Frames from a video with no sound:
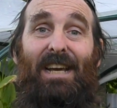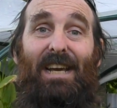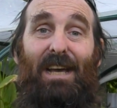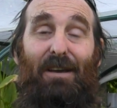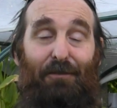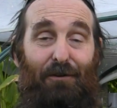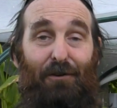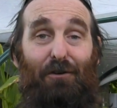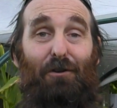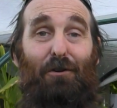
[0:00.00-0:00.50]

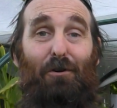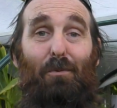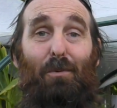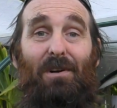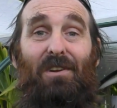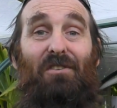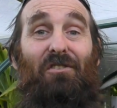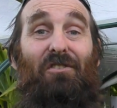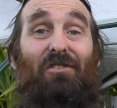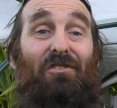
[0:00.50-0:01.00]
If you do
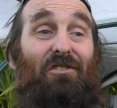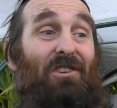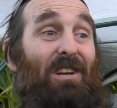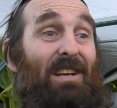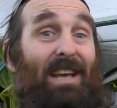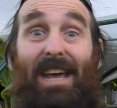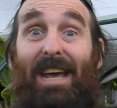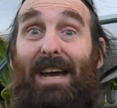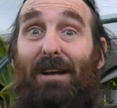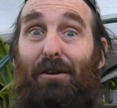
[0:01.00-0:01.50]
want to
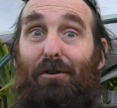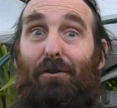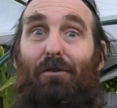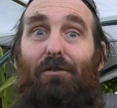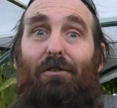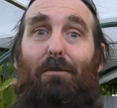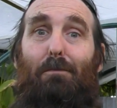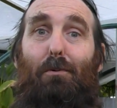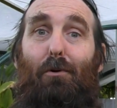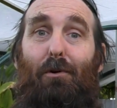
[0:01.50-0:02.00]
check out who's
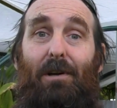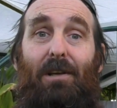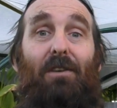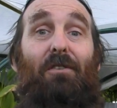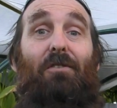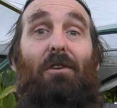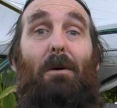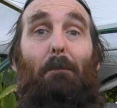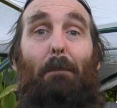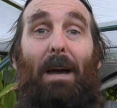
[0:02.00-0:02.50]
supporting
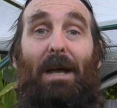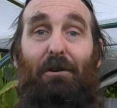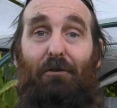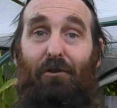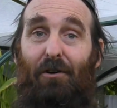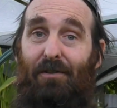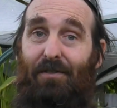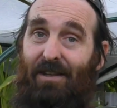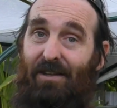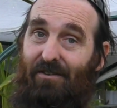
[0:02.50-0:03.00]
us on
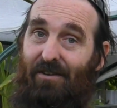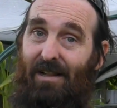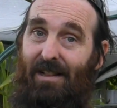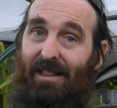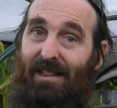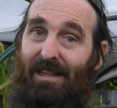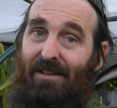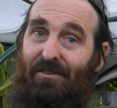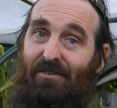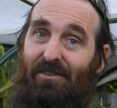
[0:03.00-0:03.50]
Patreon, there's a
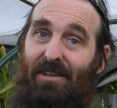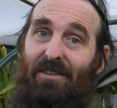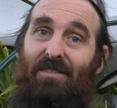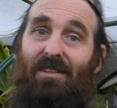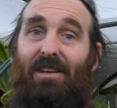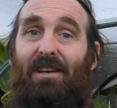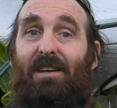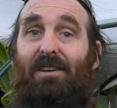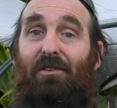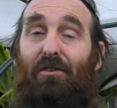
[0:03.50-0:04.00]
list in
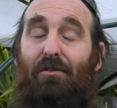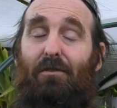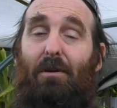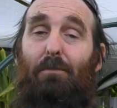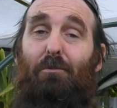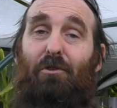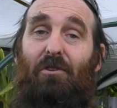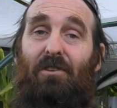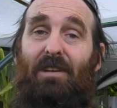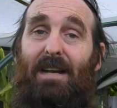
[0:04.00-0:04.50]
the
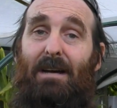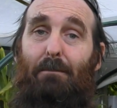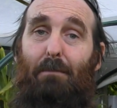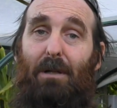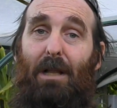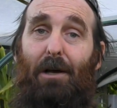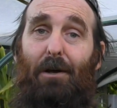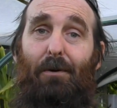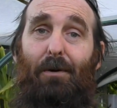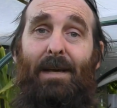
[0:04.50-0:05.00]
description down
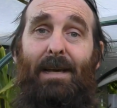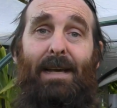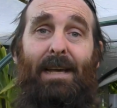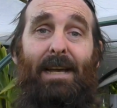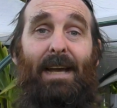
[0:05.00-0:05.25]
below,